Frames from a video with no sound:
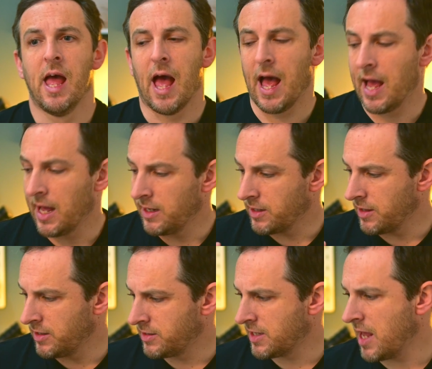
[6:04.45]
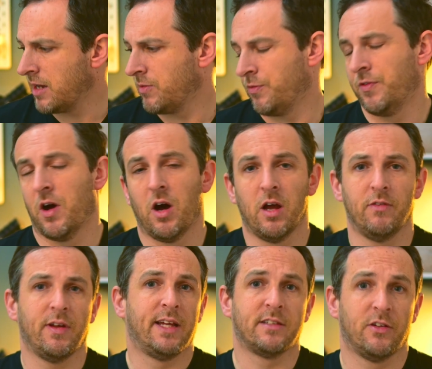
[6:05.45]
And the Z5,
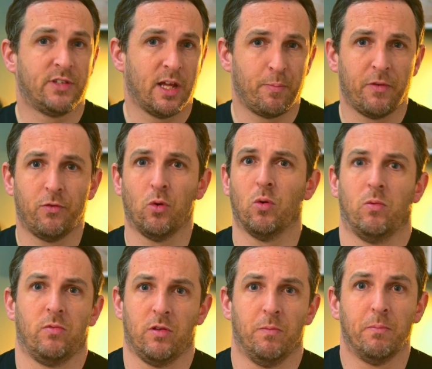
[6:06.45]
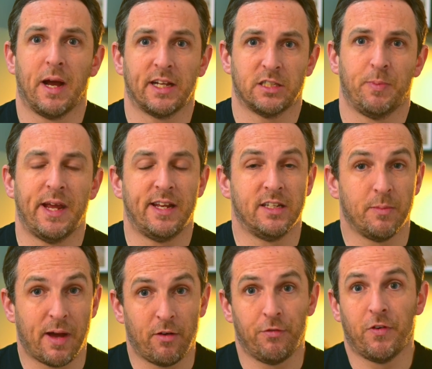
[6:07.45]
as I've said before, the max speed is
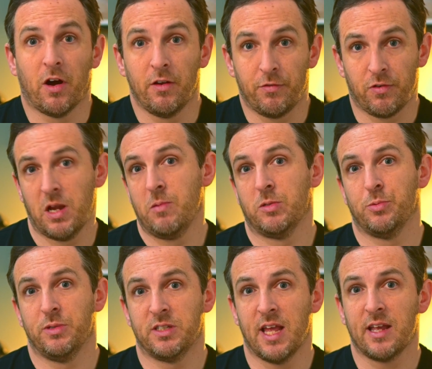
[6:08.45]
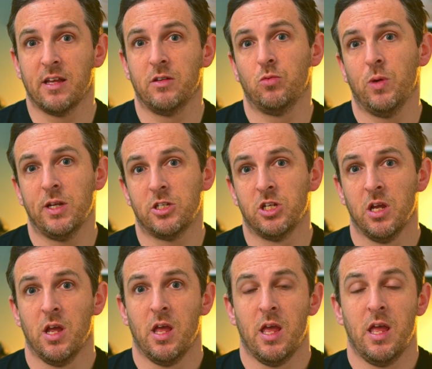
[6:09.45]
about 5 frames per second, which
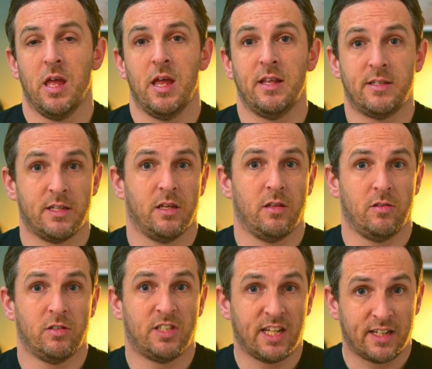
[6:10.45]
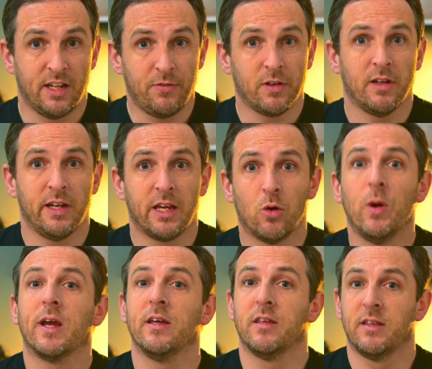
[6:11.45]
is significantly
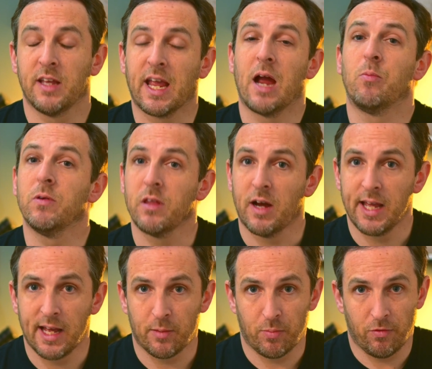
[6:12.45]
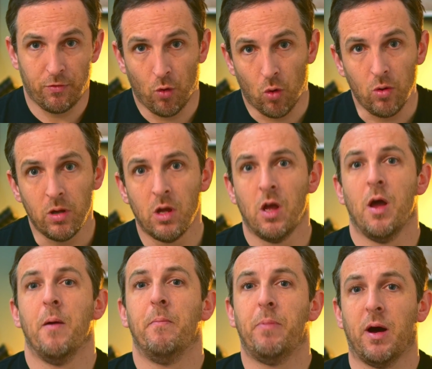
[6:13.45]
quicker than the camera that I had before.
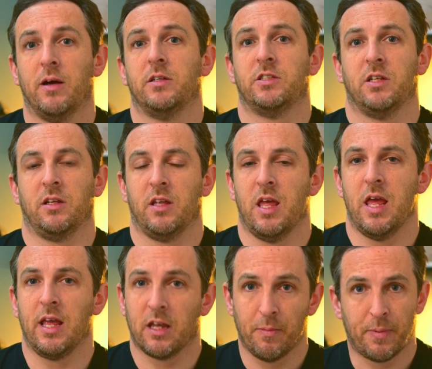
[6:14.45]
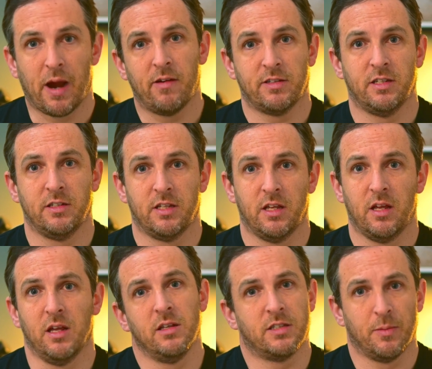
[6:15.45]
But in comparison
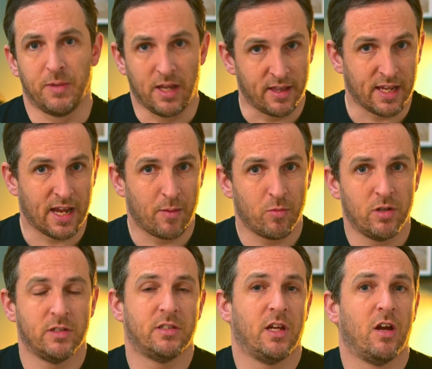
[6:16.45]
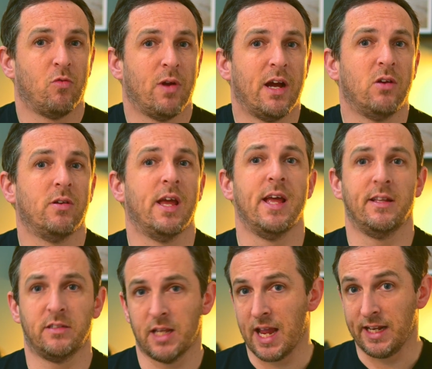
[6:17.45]
to some of the other cameras around,
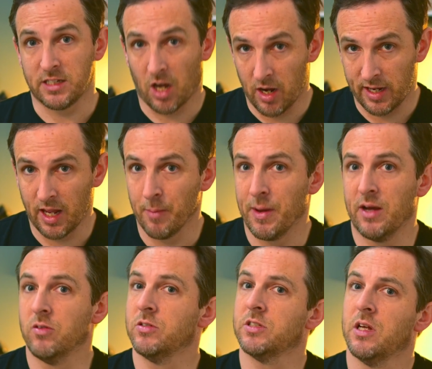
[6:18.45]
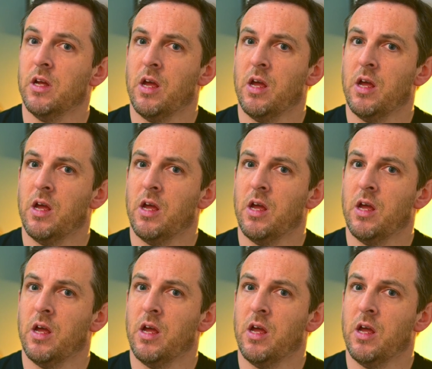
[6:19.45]
it's a tiny amount.